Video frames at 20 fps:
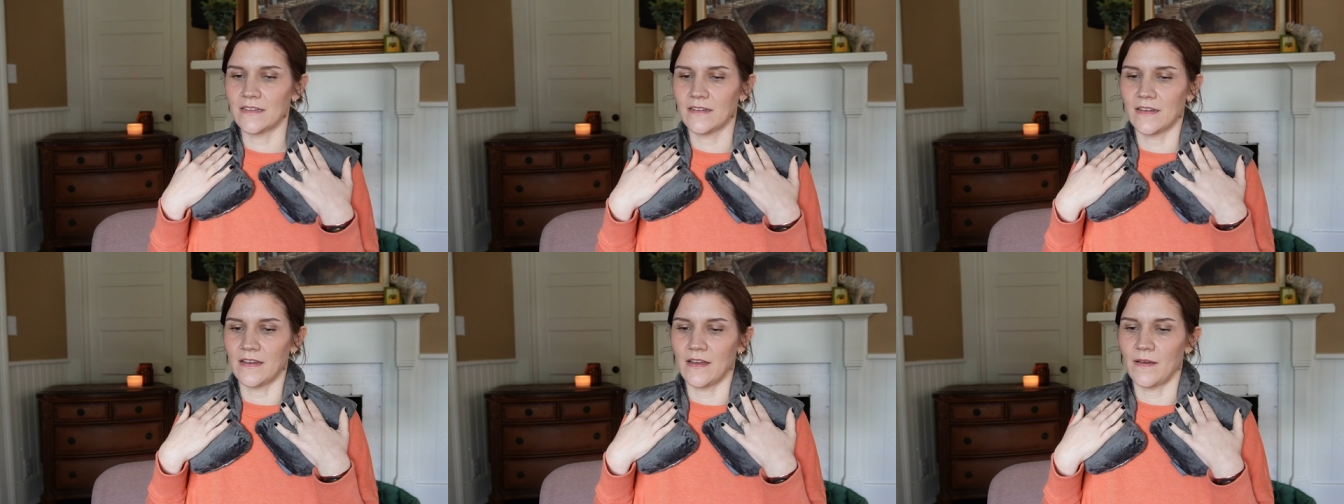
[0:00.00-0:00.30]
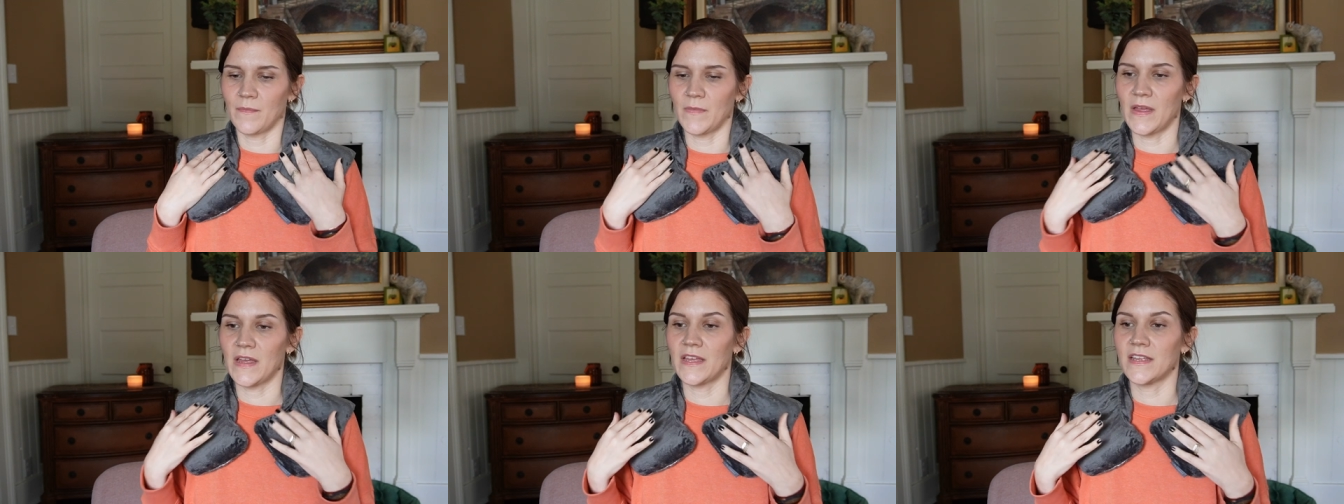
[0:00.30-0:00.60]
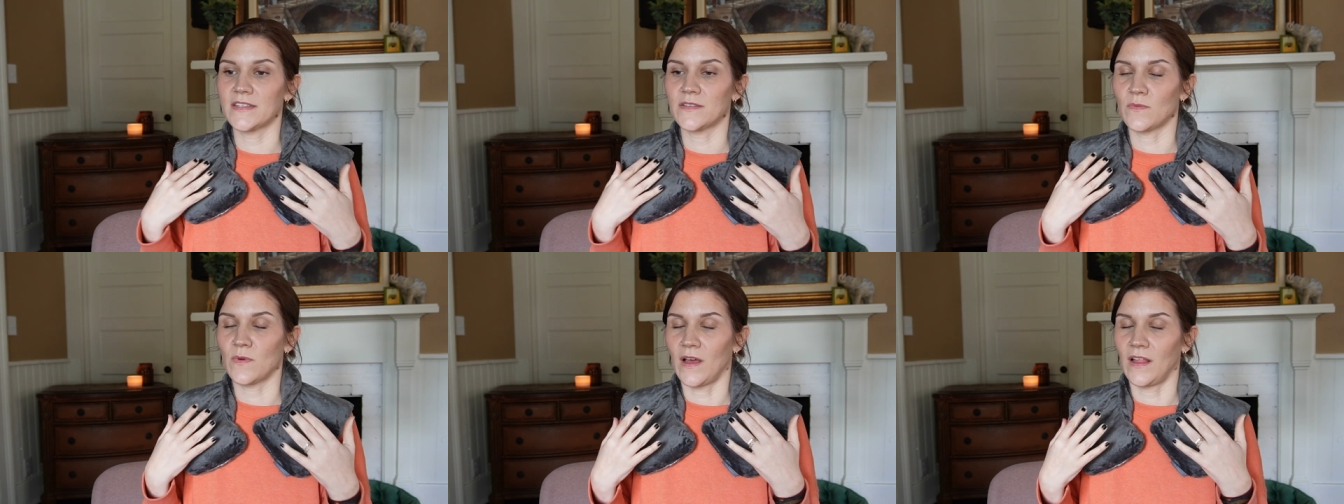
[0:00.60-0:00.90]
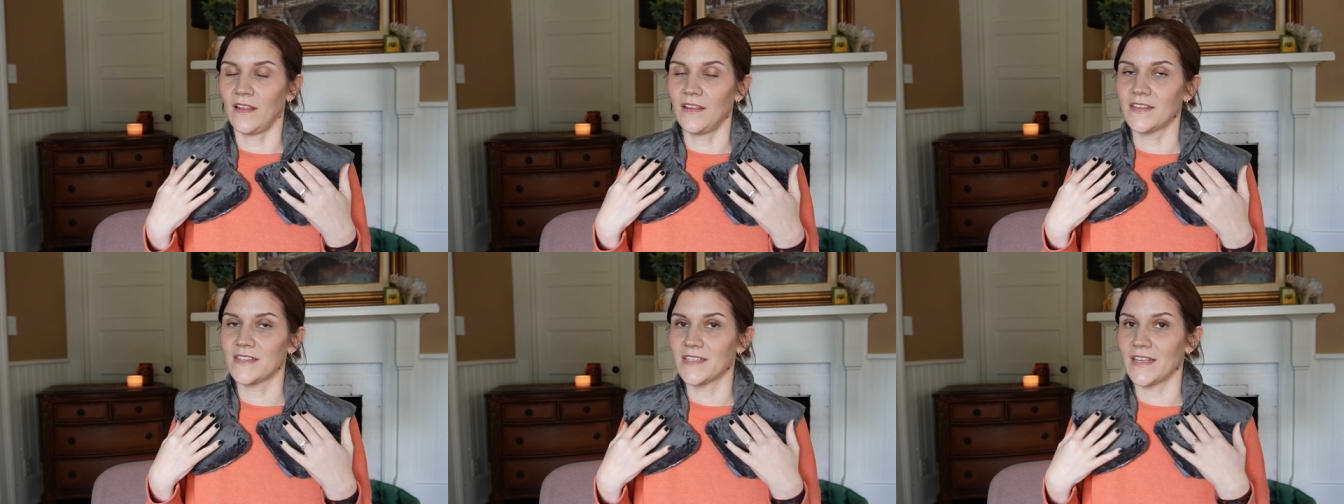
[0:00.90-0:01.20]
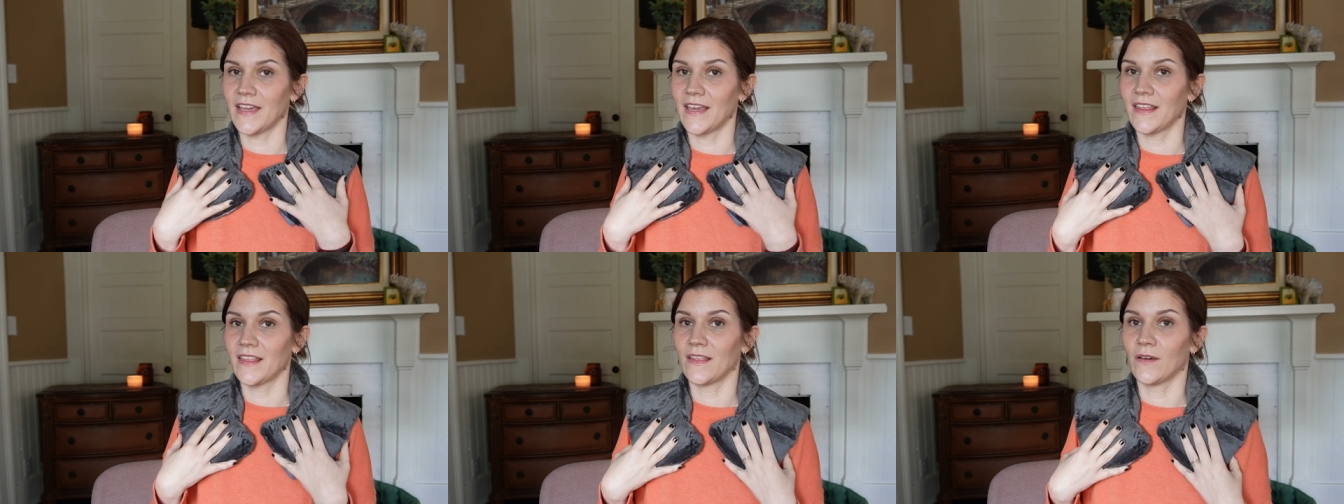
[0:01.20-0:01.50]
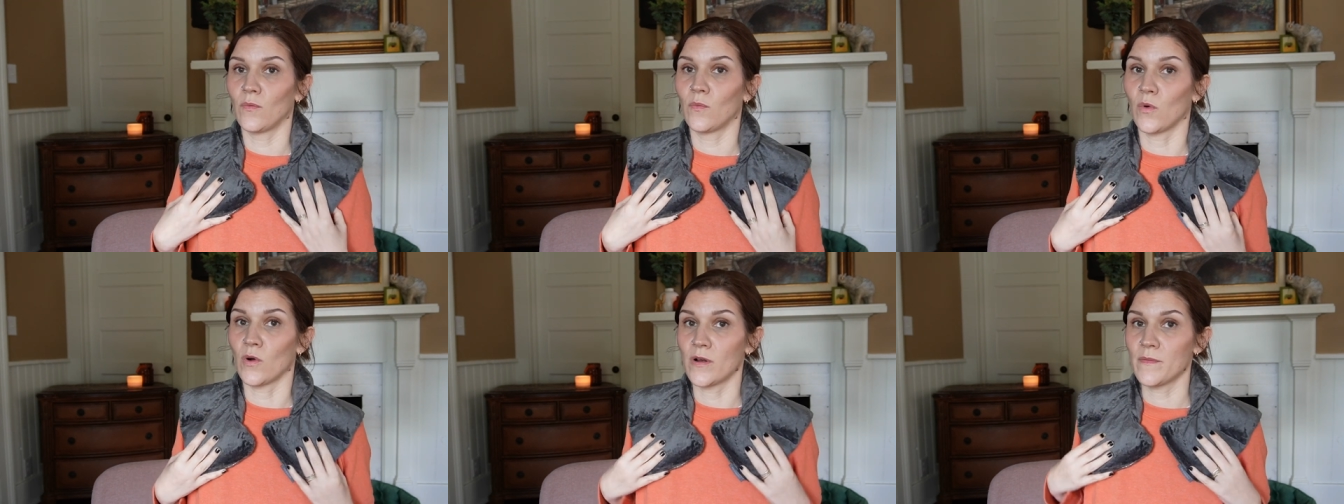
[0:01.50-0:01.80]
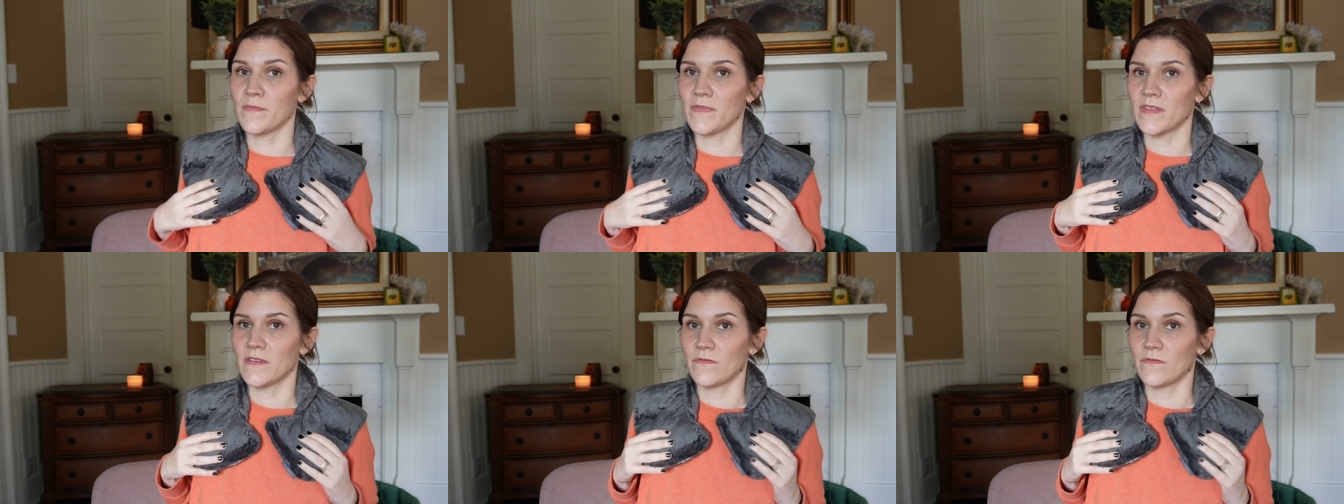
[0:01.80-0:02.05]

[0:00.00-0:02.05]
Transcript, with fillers: um, as well as like the warmth,